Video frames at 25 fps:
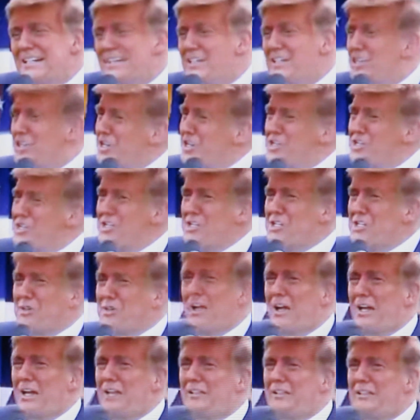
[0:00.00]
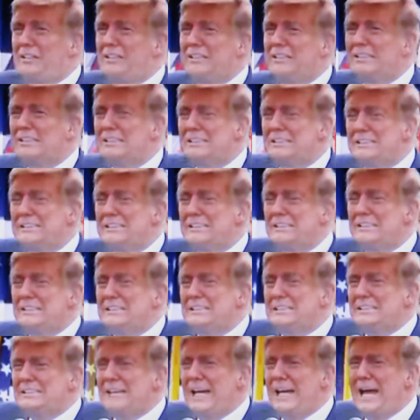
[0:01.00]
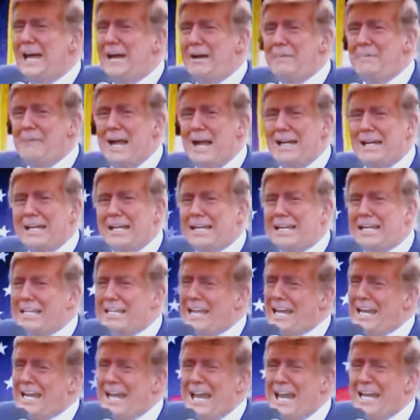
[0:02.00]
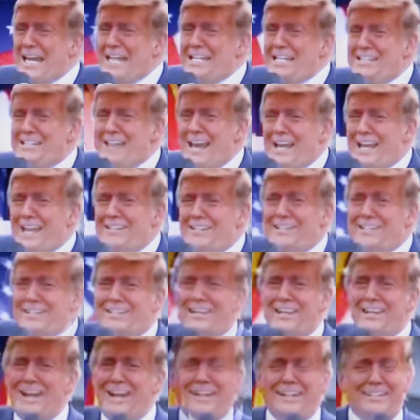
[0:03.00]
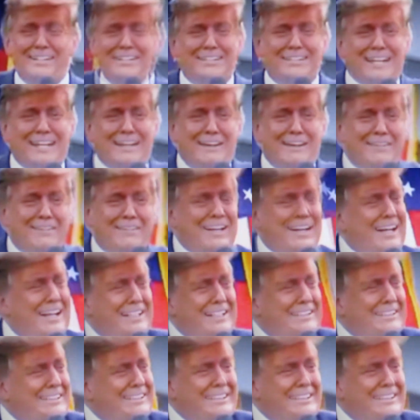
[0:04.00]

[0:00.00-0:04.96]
Jesus Christ. I'm not going to take any chances. I'll give it, I